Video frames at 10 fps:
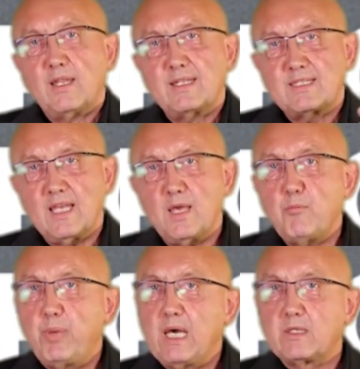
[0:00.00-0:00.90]
The
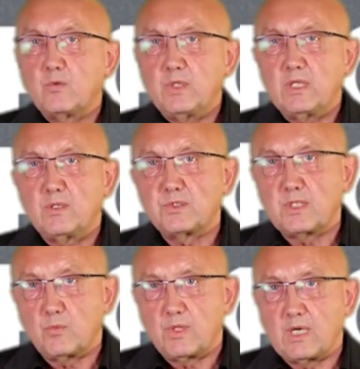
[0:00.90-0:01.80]
same pattern we are
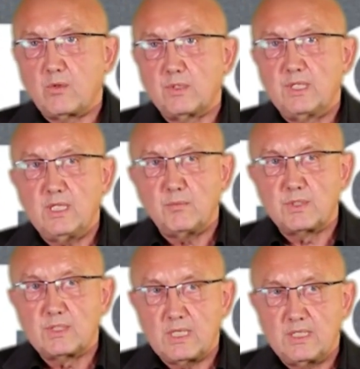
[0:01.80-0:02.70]
using with our
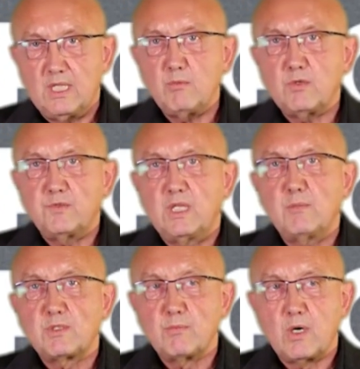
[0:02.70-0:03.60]
teams. A team of
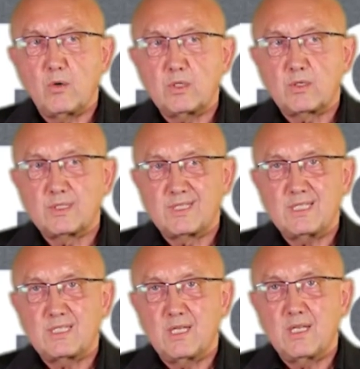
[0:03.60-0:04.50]
teams mode
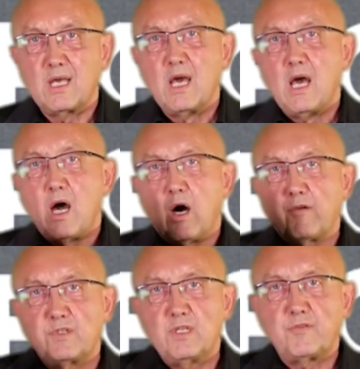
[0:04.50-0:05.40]
consistent
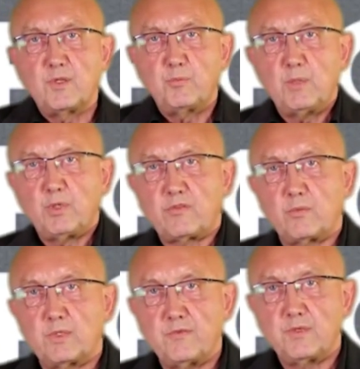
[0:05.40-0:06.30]
of different people
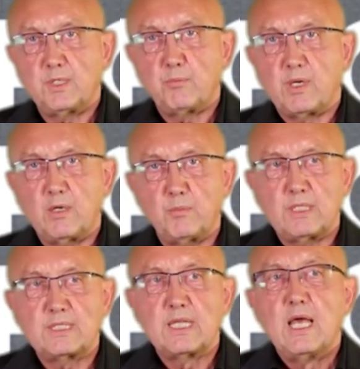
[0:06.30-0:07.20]
from different
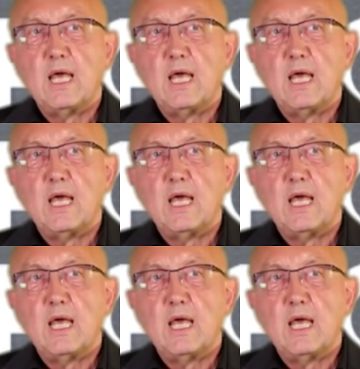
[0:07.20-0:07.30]
departments.